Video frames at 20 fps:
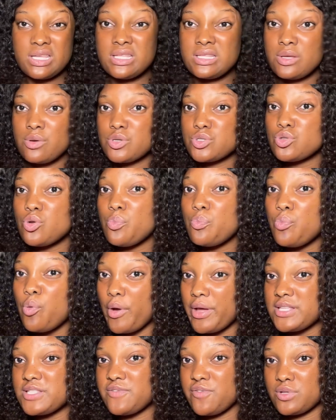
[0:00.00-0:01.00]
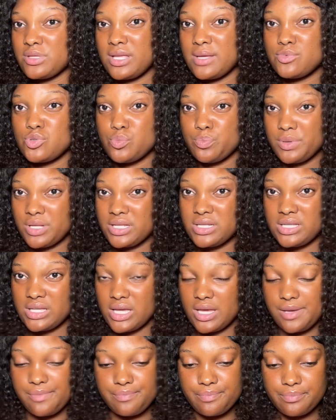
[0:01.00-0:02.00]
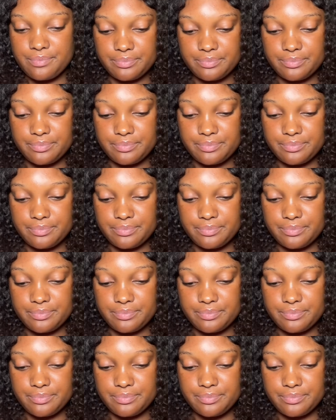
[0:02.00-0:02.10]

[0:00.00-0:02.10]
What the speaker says: There was no point for them to play the game.